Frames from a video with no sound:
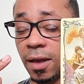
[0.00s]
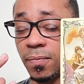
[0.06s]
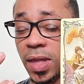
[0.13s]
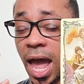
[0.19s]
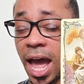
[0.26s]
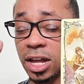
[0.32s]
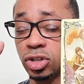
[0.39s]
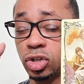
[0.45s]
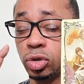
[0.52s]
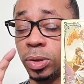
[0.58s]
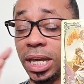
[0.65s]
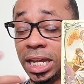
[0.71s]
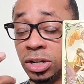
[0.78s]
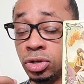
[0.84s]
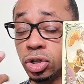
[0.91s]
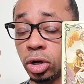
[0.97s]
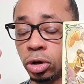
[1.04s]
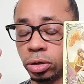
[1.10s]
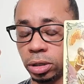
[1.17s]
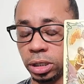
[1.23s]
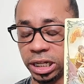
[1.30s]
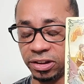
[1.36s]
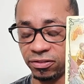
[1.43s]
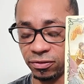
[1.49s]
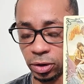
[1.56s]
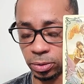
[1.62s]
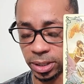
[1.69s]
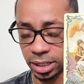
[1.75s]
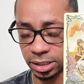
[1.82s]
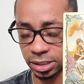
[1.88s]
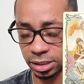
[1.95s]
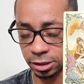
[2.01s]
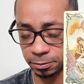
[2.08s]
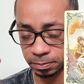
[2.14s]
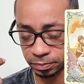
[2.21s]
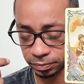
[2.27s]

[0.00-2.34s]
has you internally focused.